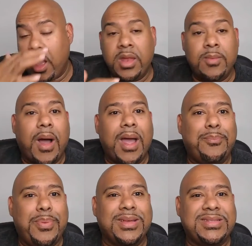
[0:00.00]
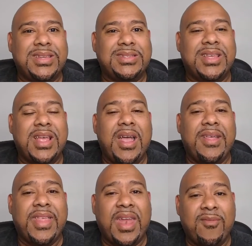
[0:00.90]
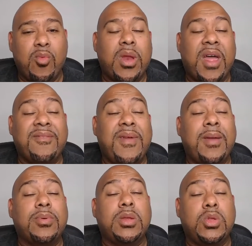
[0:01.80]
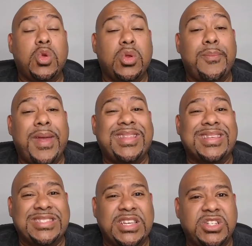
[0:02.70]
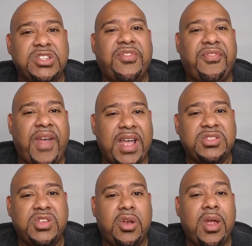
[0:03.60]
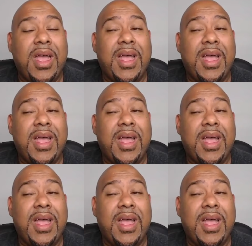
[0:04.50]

in my business, what I've able to do to make decisions faster